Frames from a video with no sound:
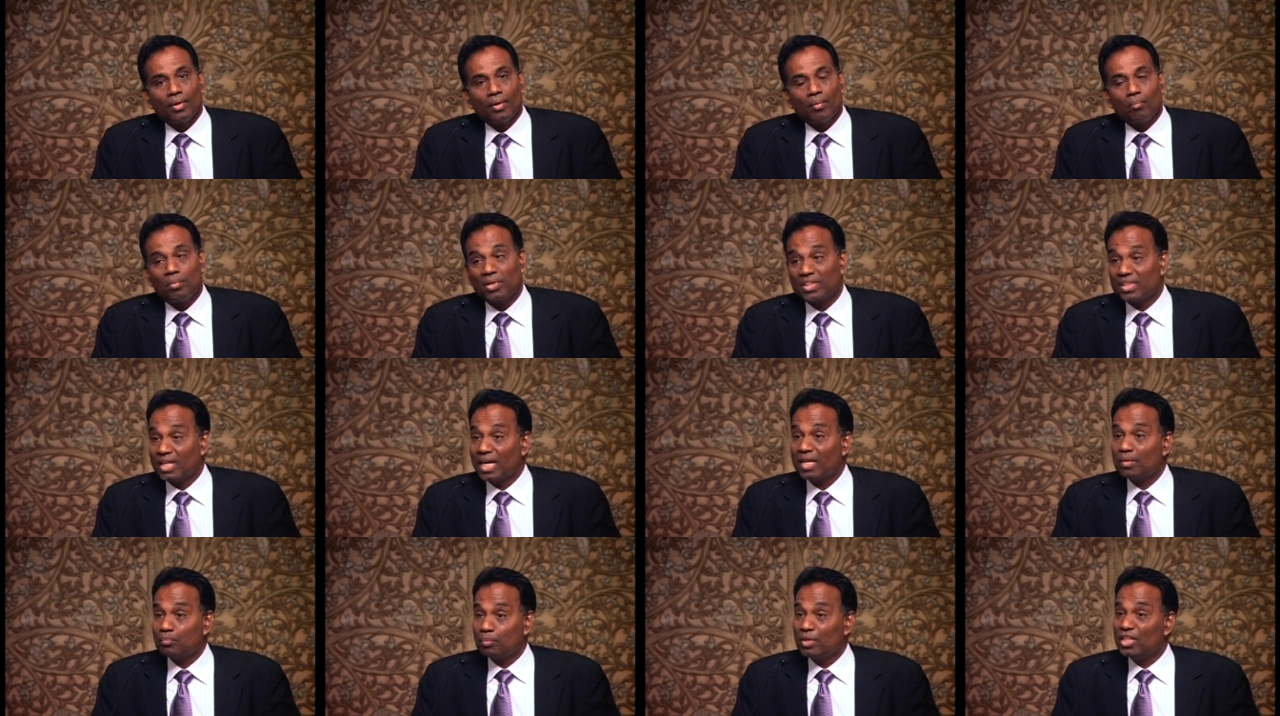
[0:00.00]
But
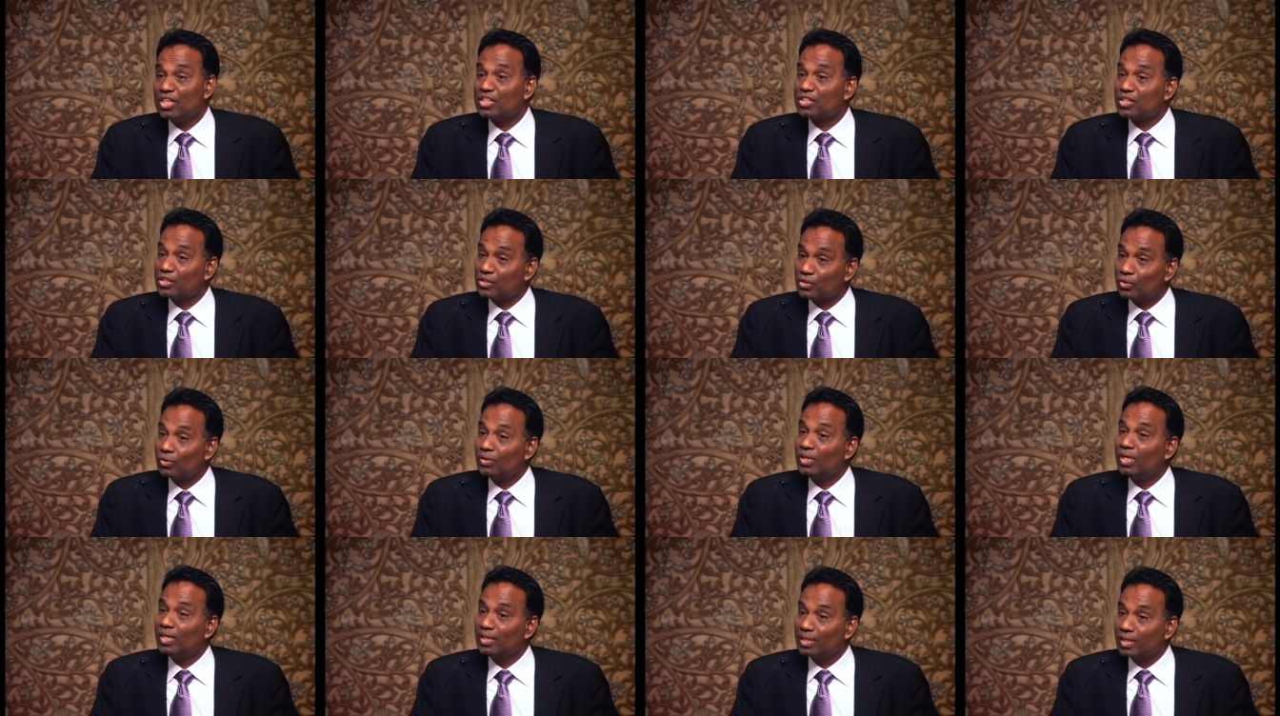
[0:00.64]
that peace is
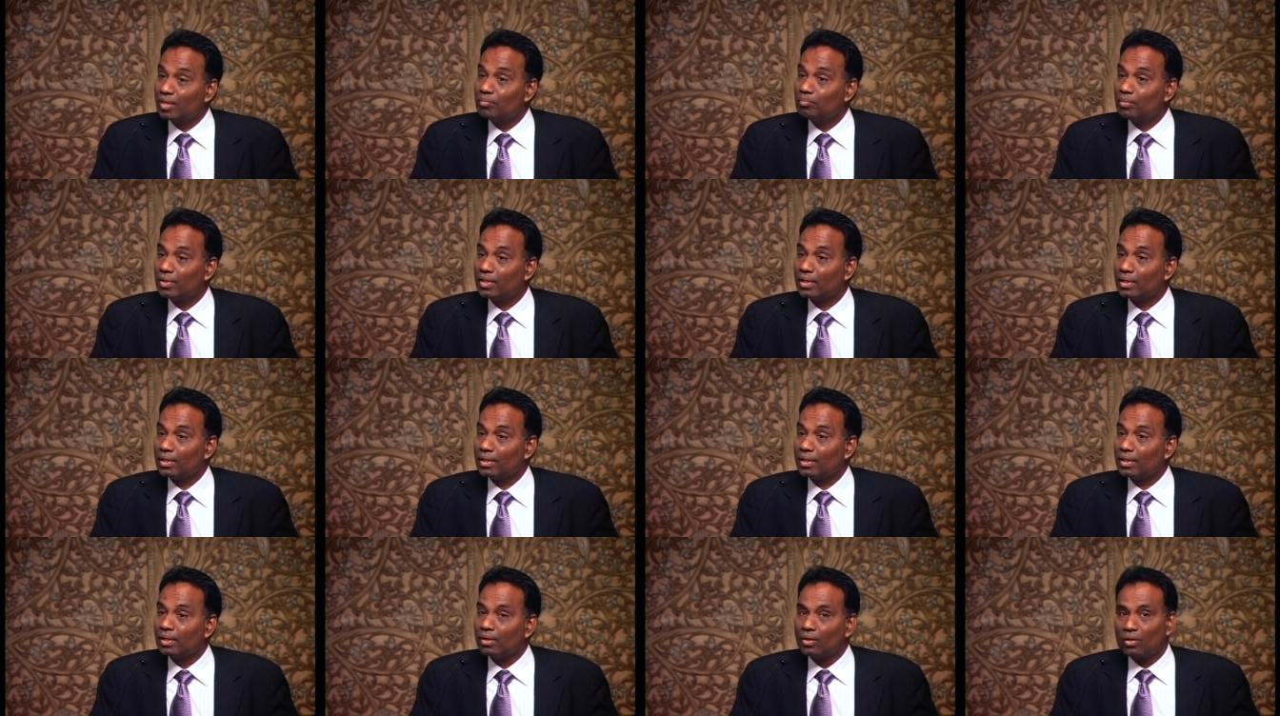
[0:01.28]
only
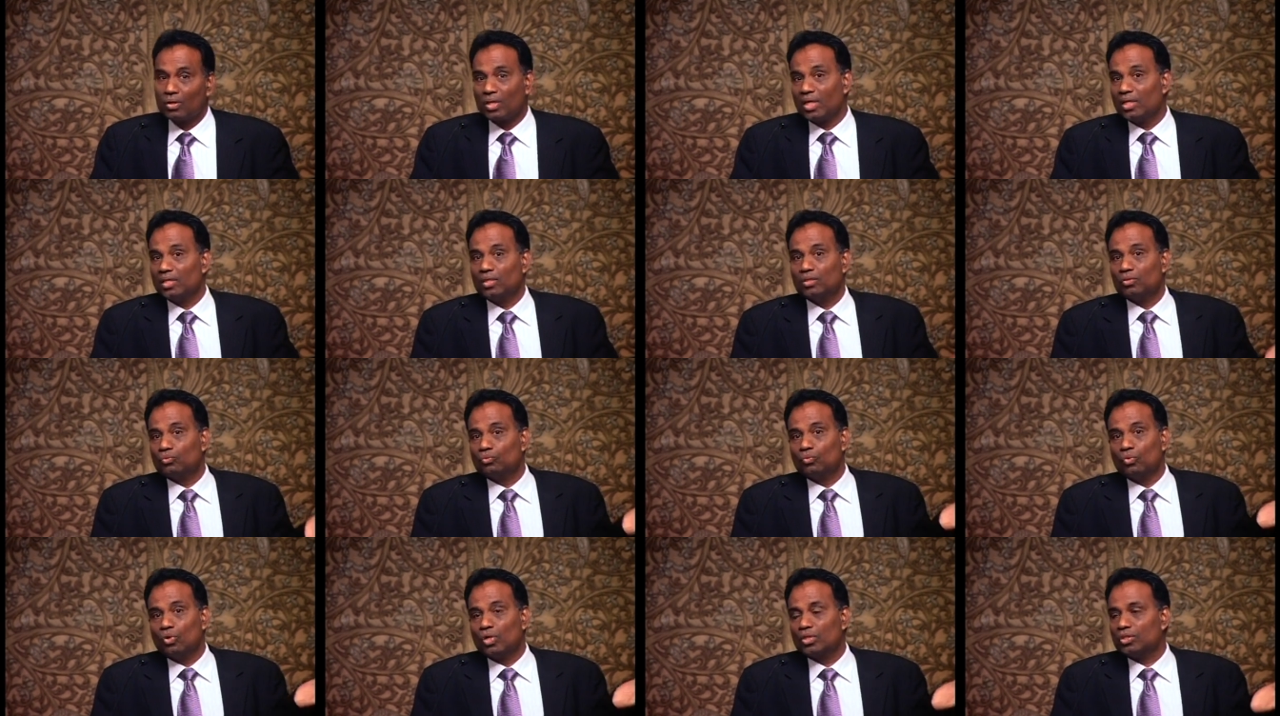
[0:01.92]
temporary. Or I
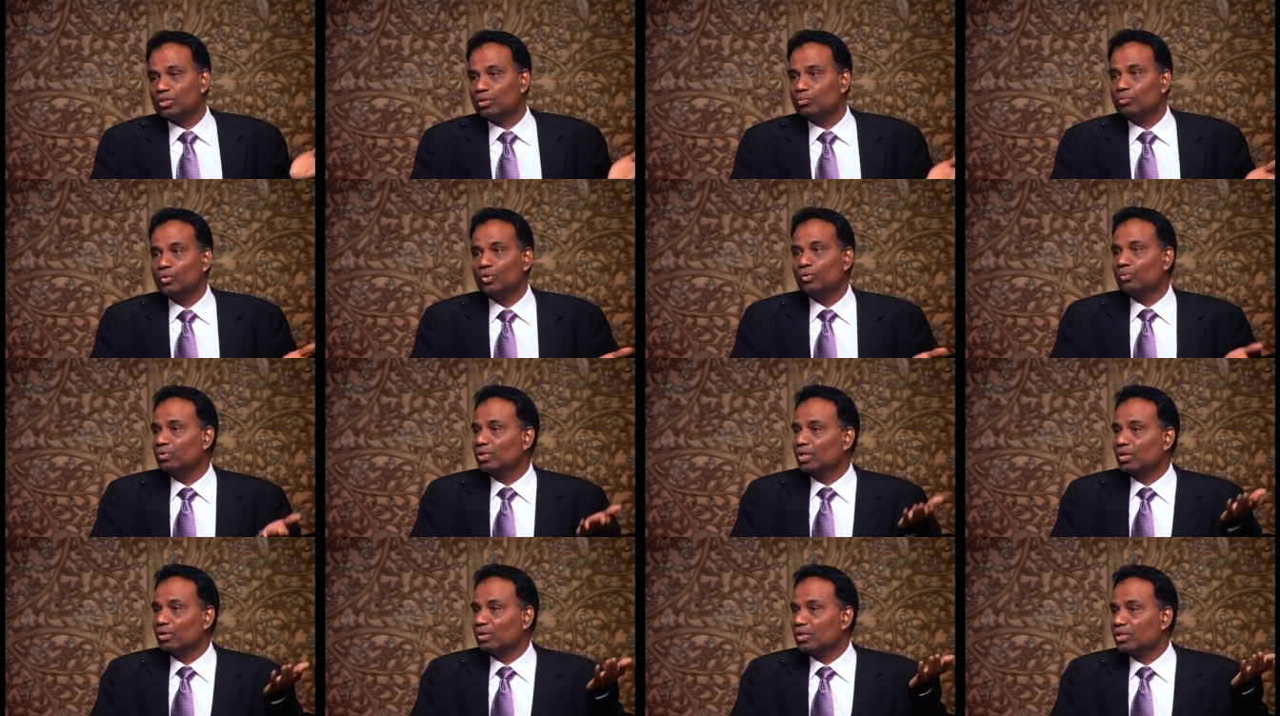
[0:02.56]
watch a
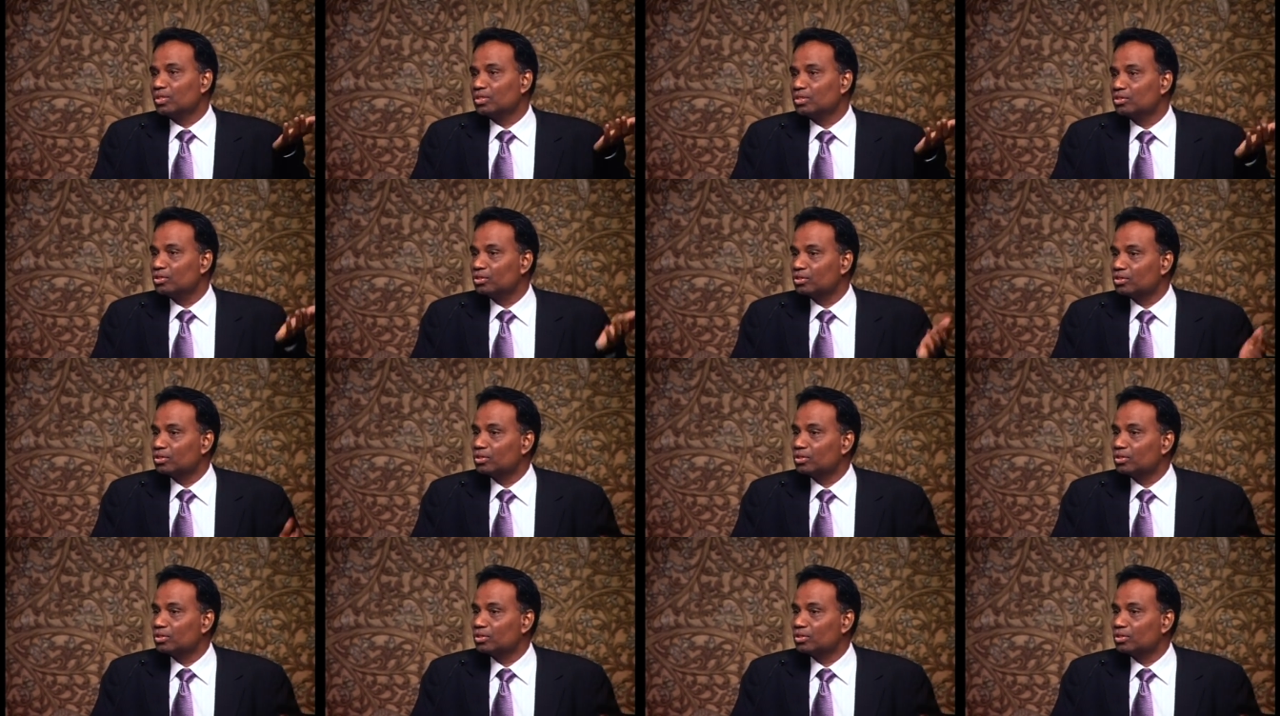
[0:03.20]
movie or listen to